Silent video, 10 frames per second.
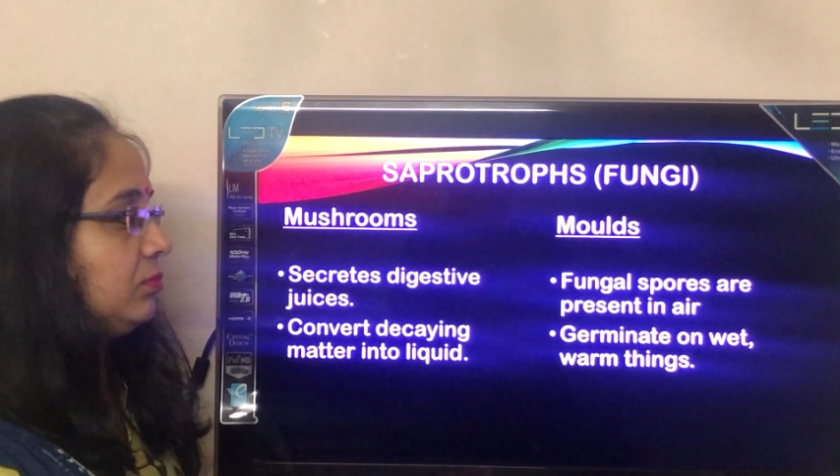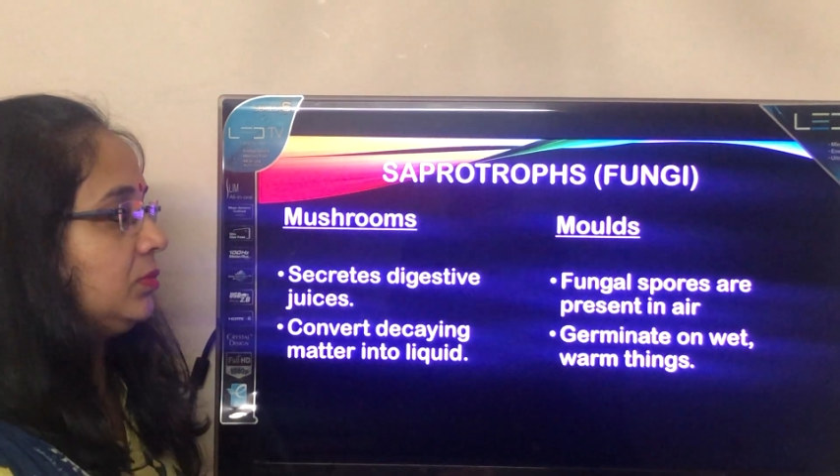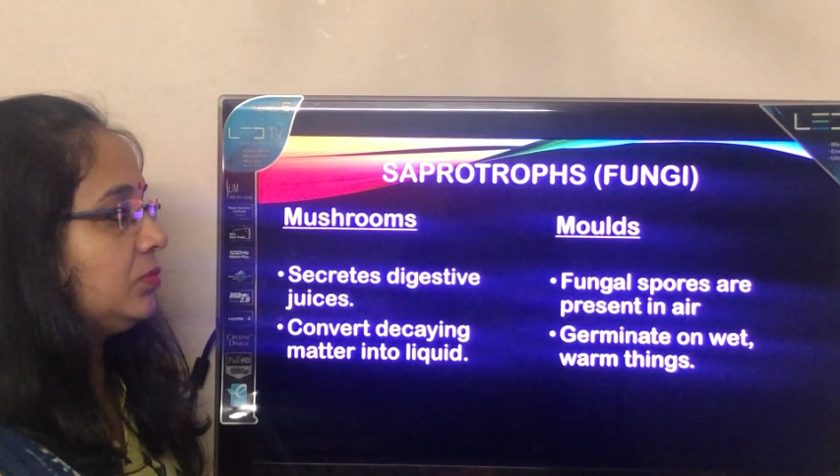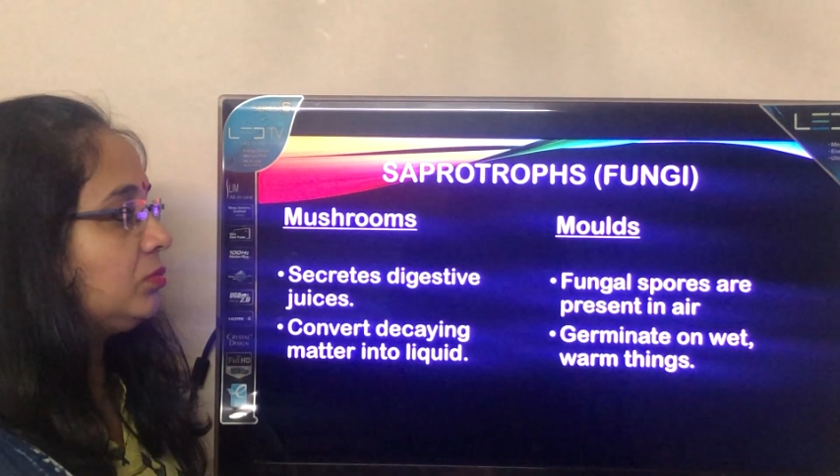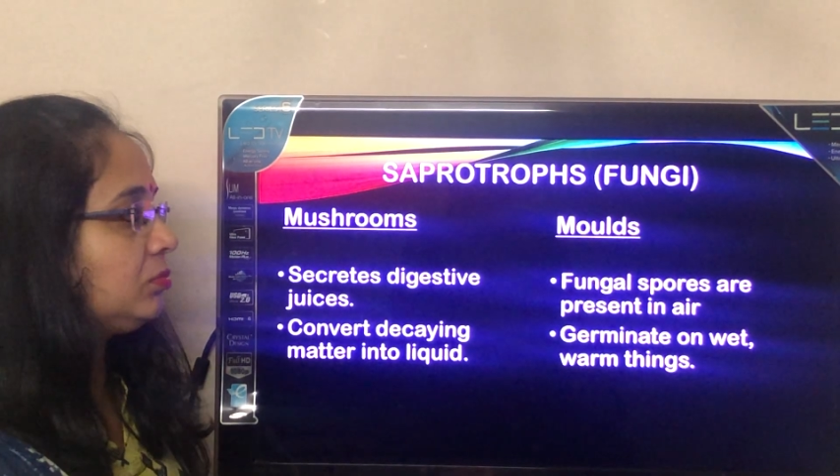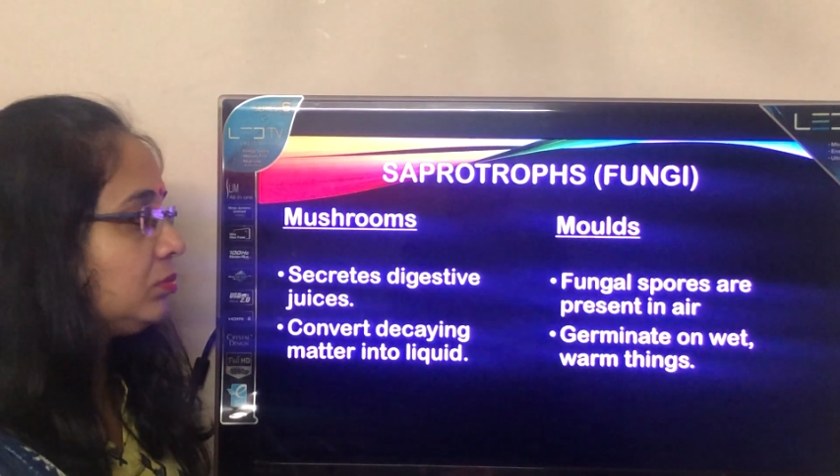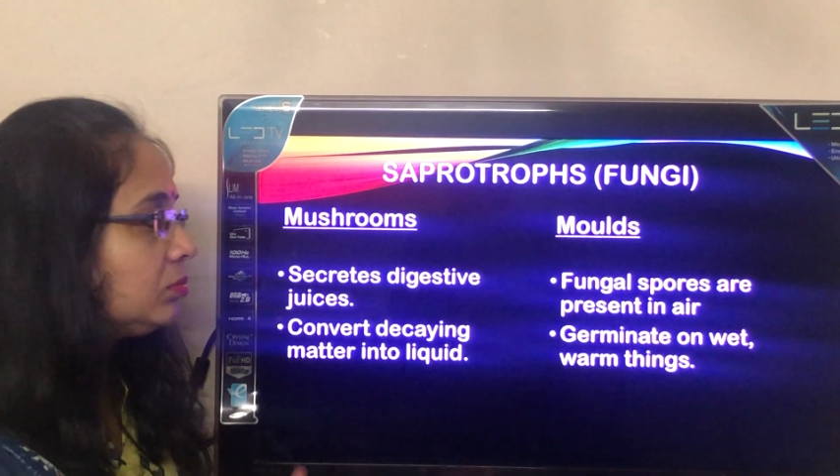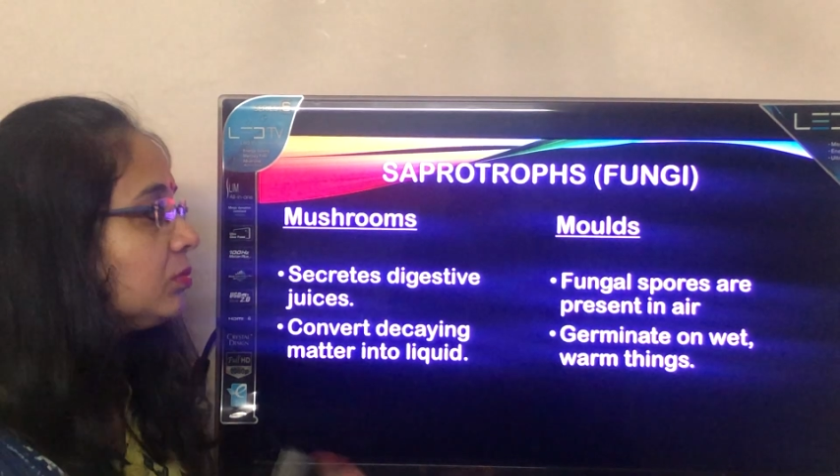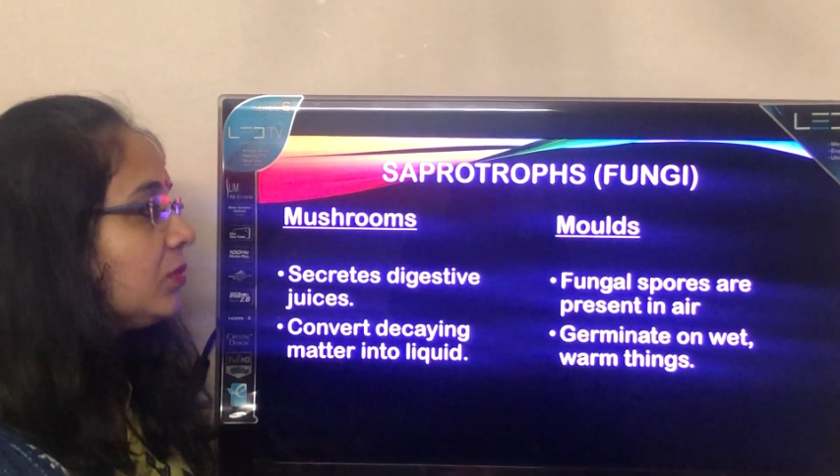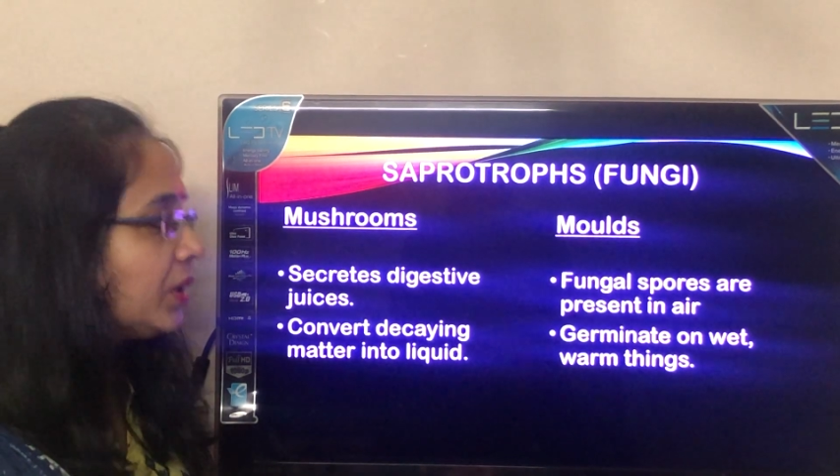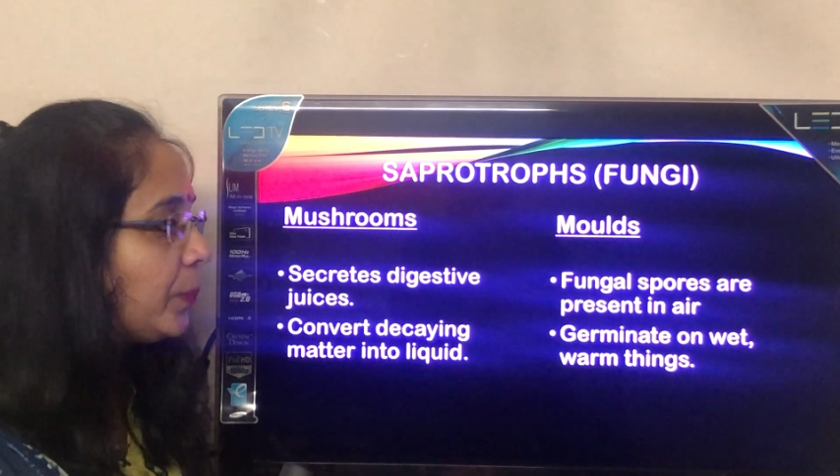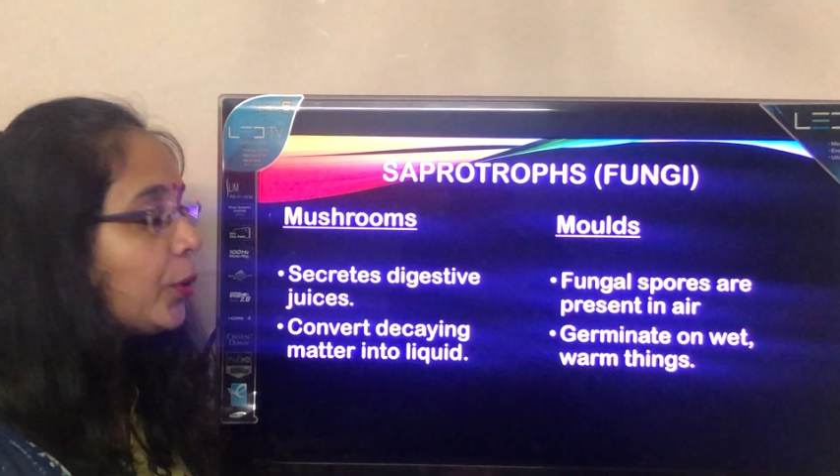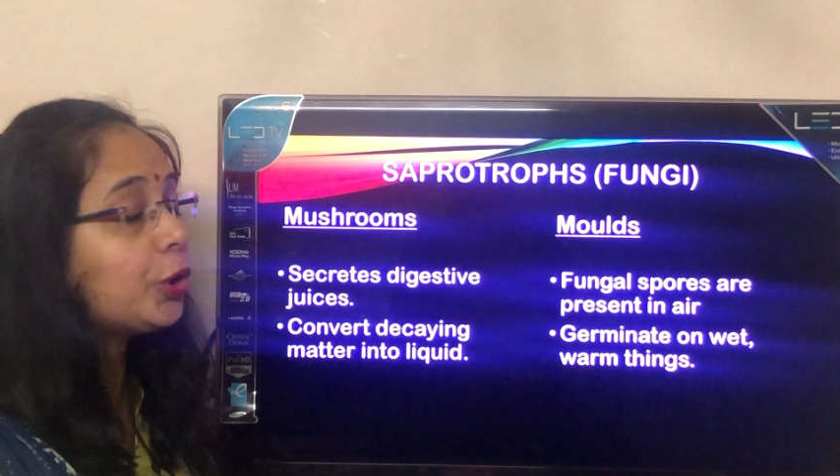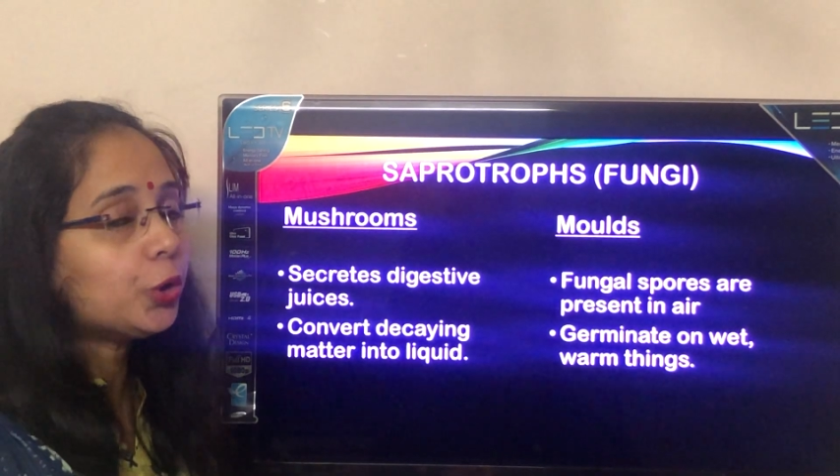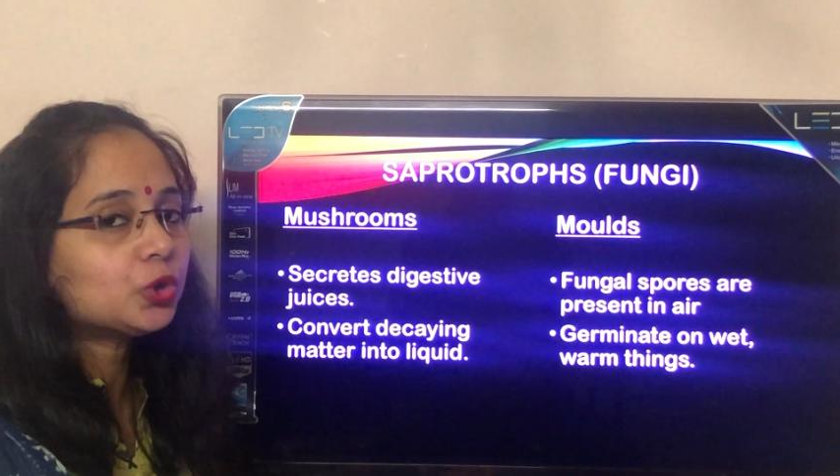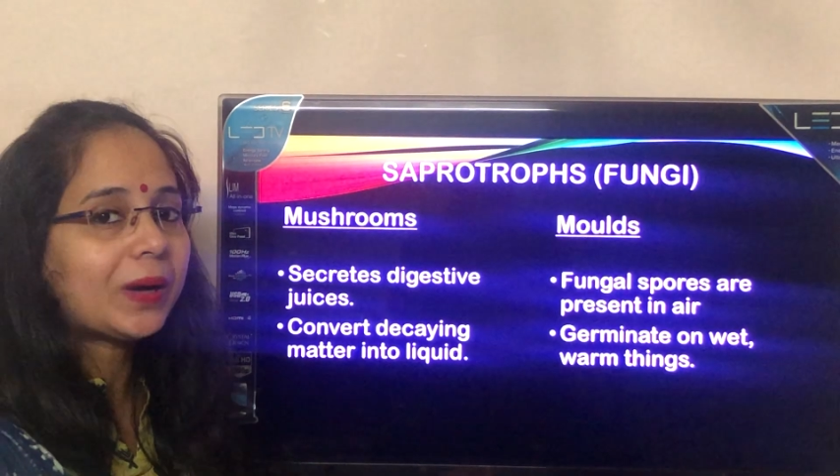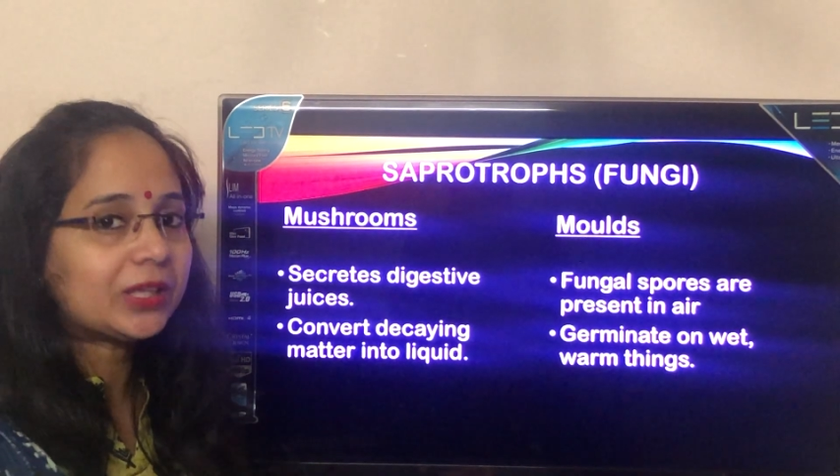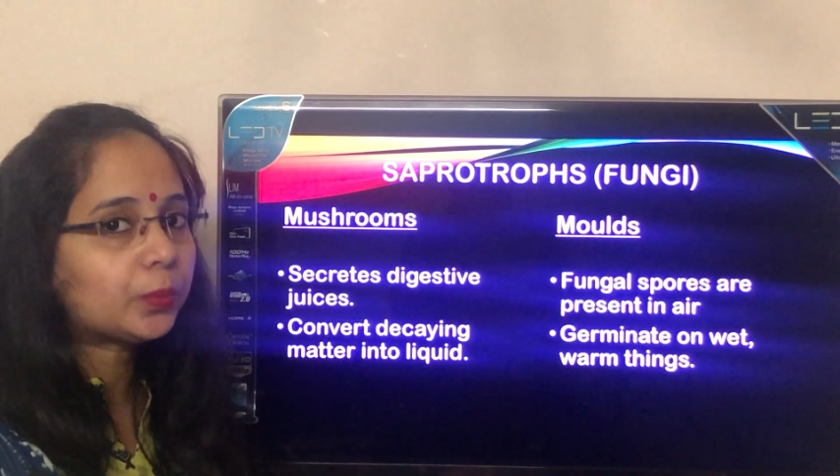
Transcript: reproduce by